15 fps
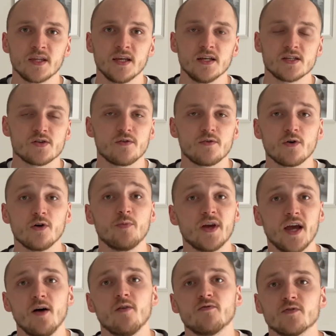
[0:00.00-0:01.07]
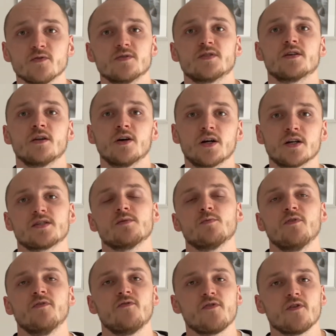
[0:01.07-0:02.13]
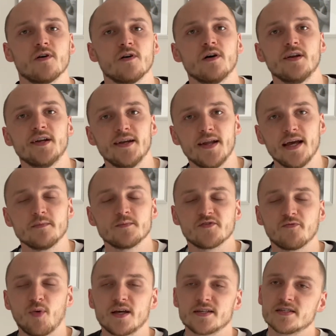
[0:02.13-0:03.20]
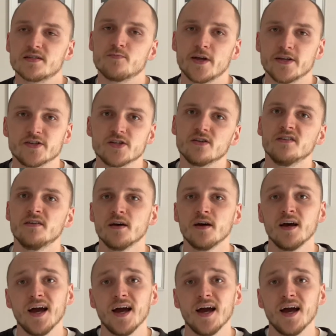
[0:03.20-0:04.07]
So I thought it'd be helpful to look at some of the names of places mentioned